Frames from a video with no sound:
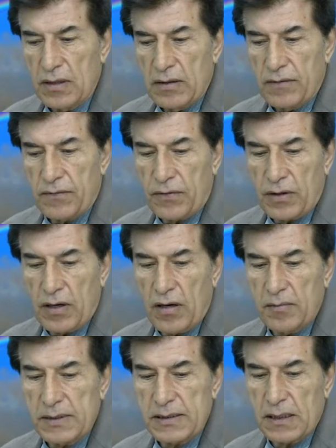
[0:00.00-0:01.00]
for
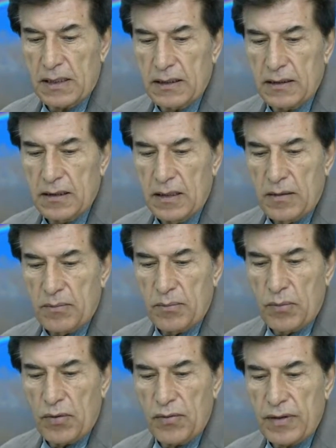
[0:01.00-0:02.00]
homicide,
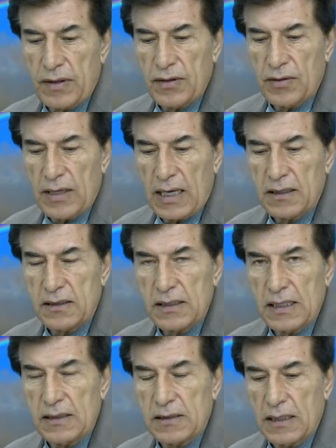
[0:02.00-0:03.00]
both in the United
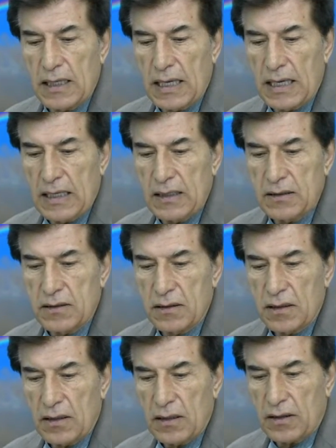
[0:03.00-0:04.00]
States and
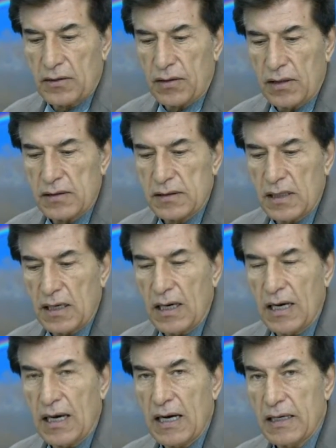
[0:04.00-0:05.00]
across
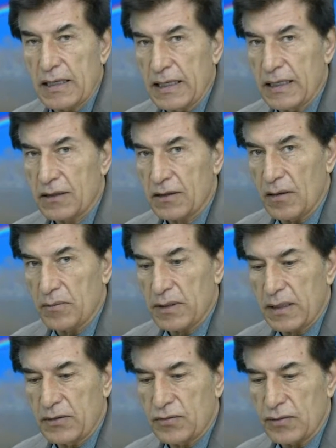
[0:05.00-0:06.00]
high income
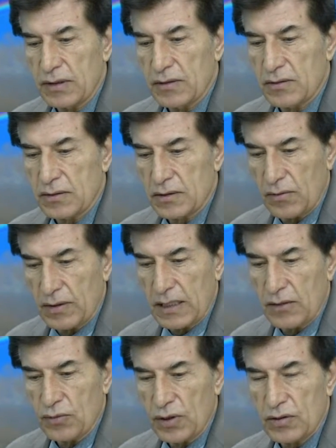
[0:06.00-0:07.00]
countries. So,
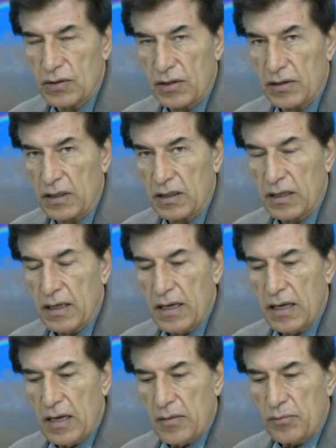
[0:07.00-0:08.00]
again, we are talking
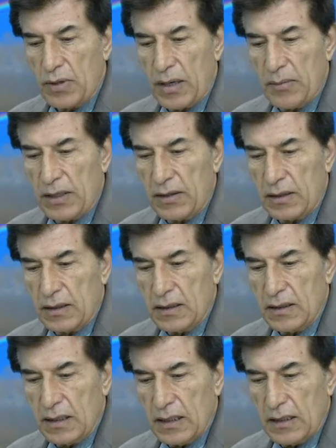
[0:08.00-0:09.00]

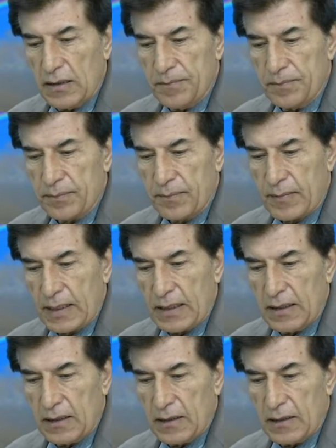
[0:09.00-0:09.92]
primarily um, uh,